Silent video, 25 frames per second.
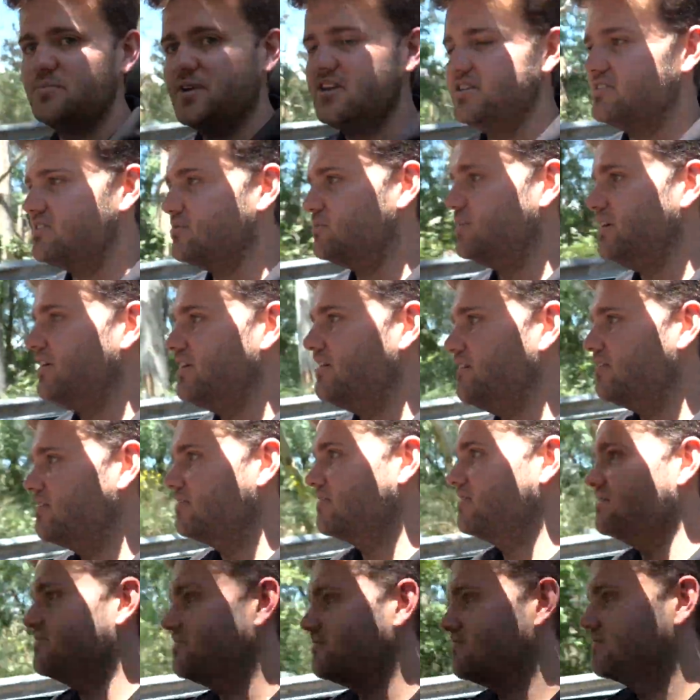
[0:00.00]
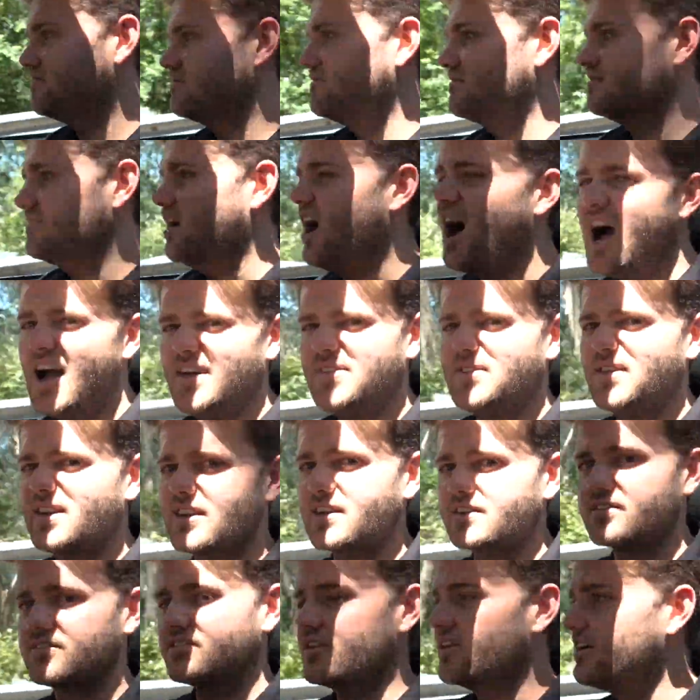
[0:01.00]
meant to be? I
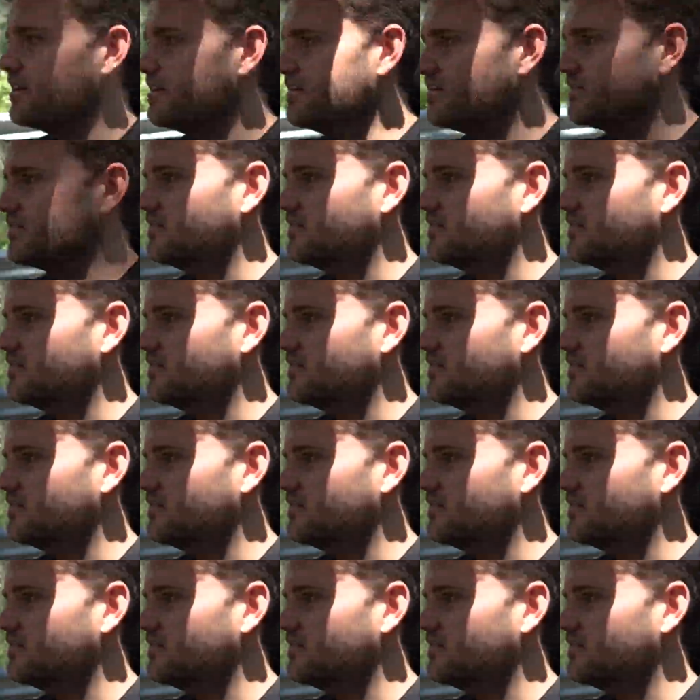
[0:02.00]
think so.